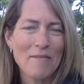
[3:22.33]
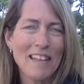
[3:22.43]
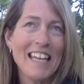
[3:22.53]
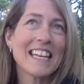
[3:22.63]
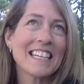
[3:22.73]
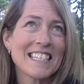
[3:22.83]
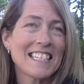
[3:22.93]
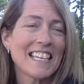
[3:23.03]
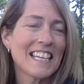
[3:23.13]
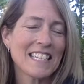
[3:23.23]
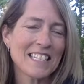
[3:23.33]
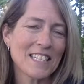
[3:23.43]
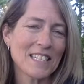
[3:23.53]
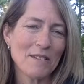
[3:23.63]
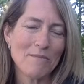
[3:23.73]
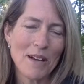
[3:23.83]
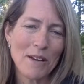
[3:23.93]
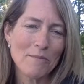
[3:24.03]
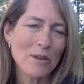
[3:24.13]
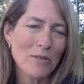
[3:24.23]
It is just a
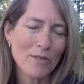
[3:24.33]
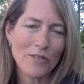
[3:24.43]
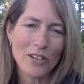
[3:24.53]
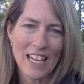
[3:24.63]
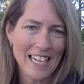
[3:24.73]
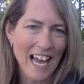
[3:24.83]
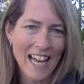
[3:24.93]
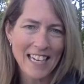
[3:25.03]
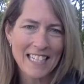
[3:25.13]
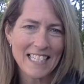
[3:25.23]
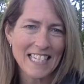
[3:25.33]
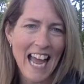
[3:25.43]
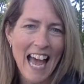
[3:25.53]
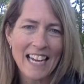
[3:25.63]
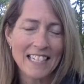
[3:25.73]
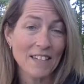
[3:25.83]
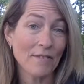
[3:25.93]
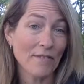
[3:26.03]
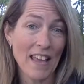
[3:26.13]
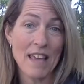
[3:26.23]
beautiful and honest act of
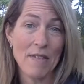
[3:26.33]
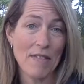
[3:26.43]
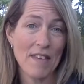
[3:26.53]
faith,